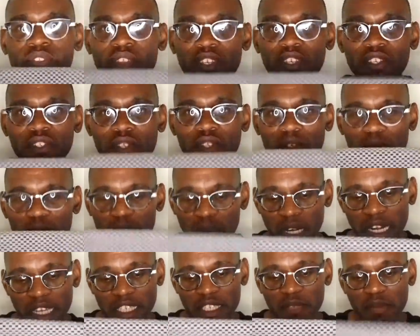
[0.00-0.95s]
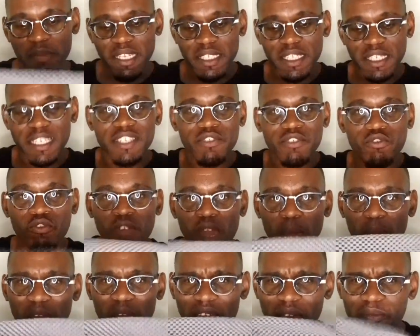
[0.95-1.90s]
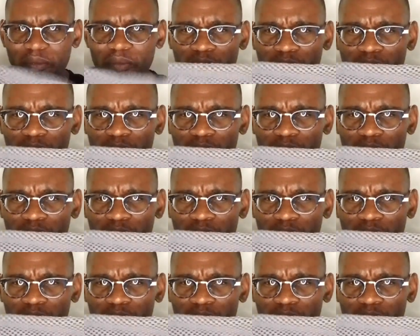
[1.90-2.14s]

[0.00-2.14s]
This placemat, it's rubber,